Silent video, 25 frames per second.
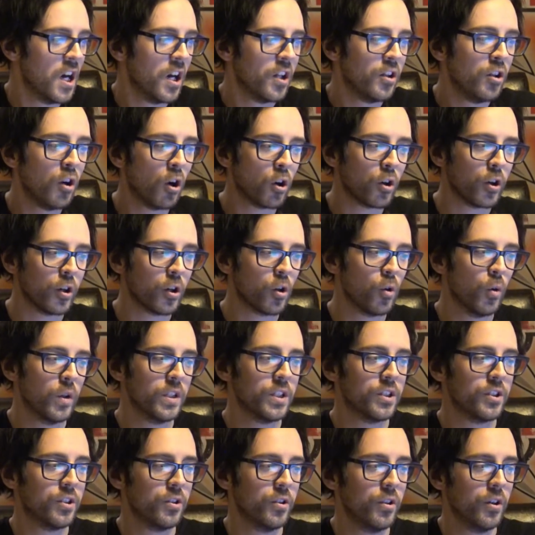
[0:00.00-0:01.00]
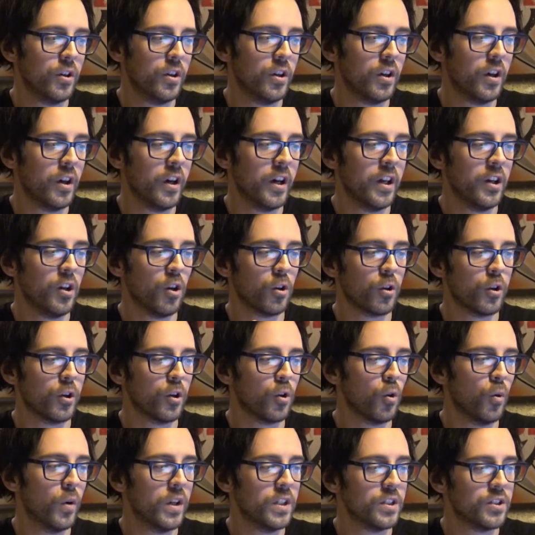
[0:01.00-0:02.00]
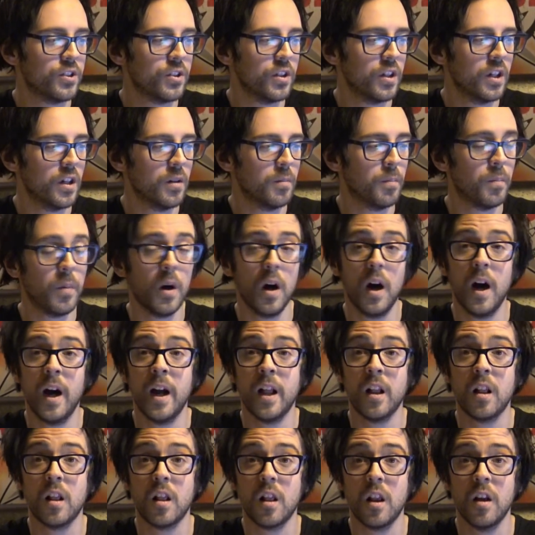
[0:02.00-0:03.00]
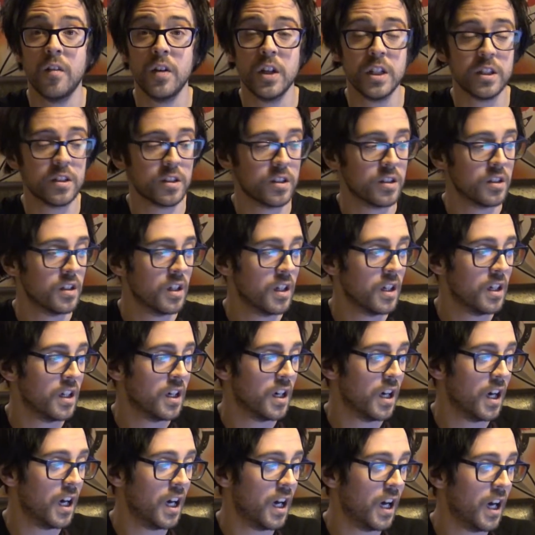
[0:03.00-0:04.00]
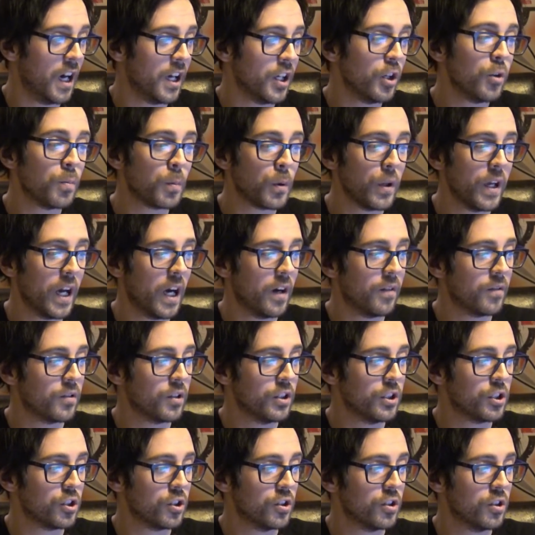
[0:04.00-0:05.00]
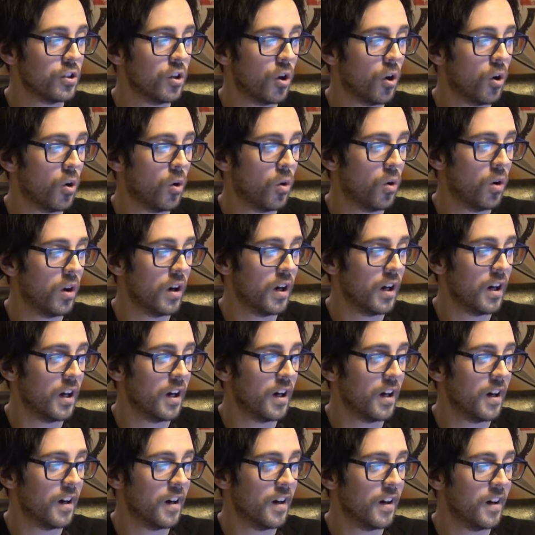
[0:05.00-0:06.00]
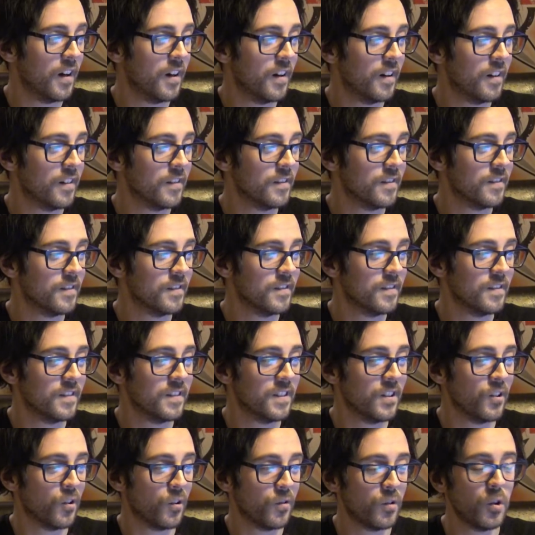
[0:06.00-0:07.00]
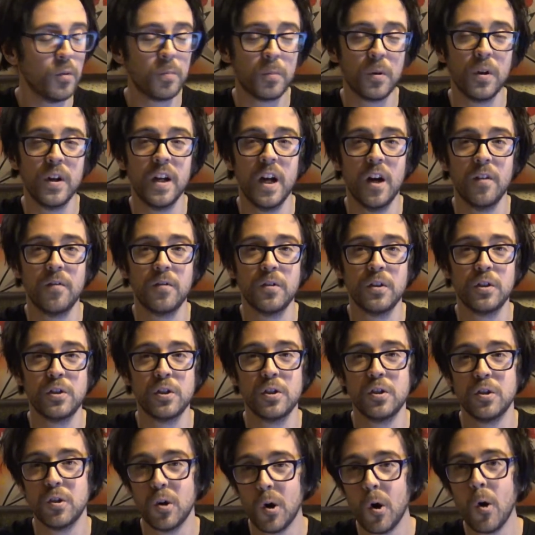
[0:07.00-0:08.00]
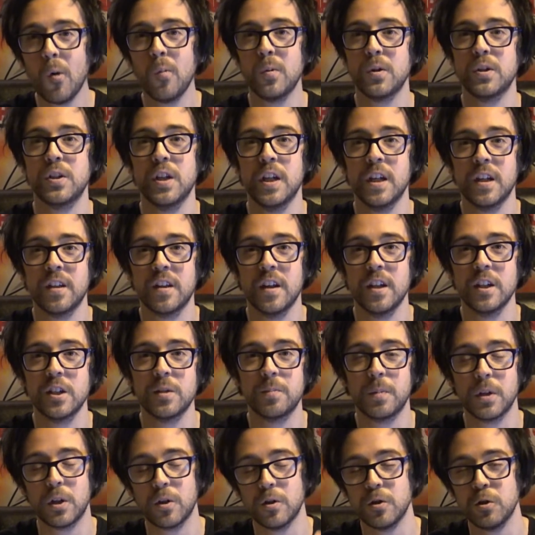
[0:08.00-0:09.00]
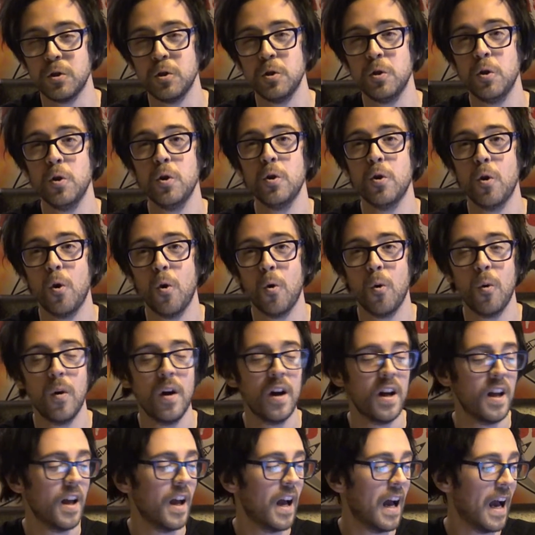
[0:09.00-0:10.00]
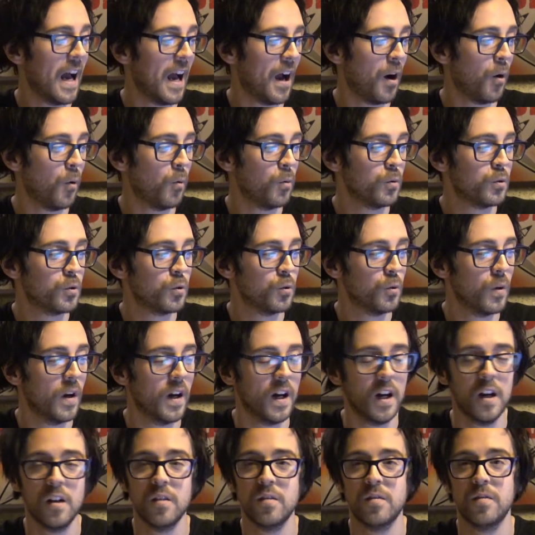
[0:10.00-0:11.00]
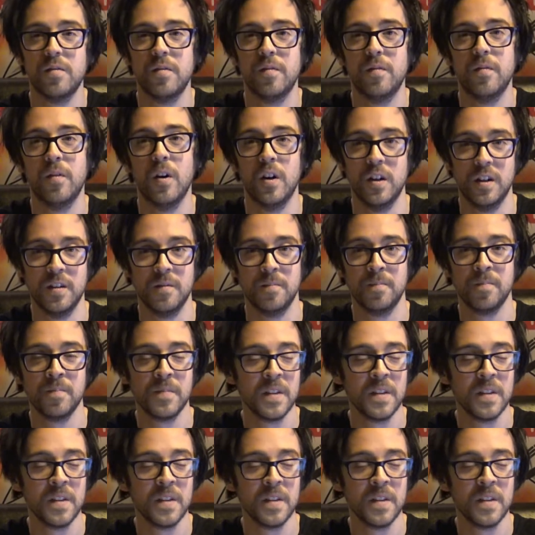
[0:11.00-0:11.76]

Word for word: Not gonna go into, uh, not gonna go into it, but I love it. Uh, you play Alpha Legion. Oh, uh, you know, if you play Alpha Legion, always take this because you know how to have fun.